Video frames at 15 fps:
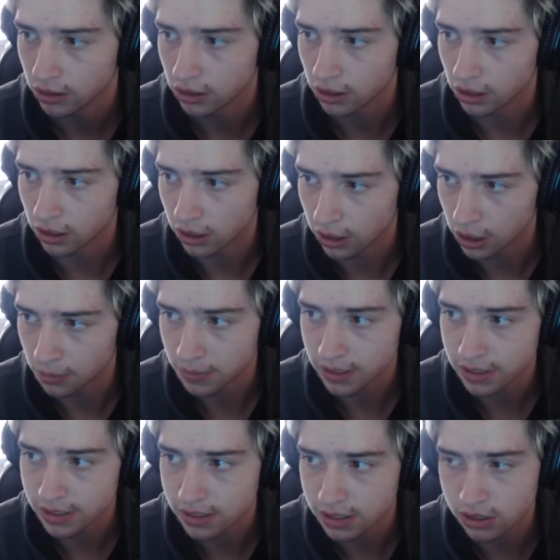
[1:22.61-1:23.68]
Uh, hope you
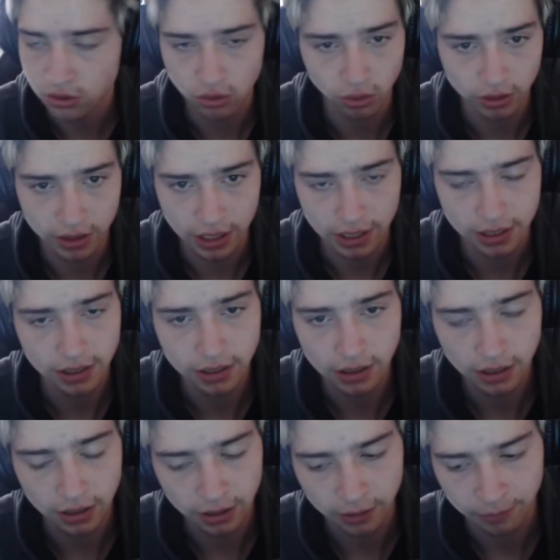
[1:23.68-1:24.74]
guys did enjoy that.
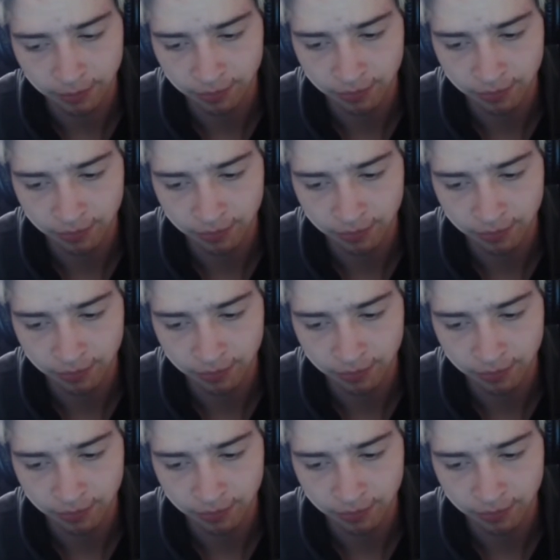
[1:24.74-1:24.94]
Uh,